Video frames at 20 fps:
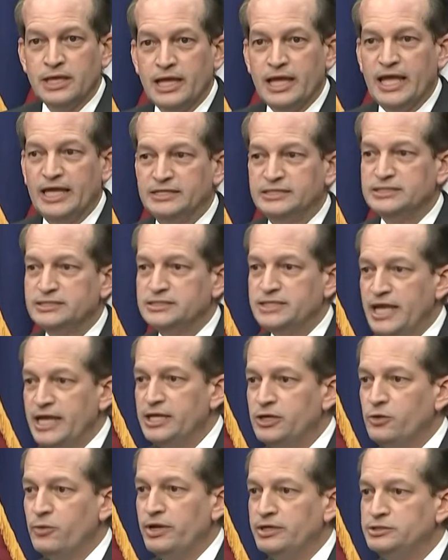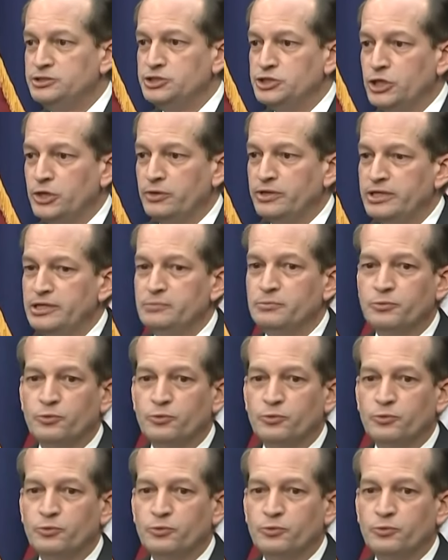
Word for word: A state grand jury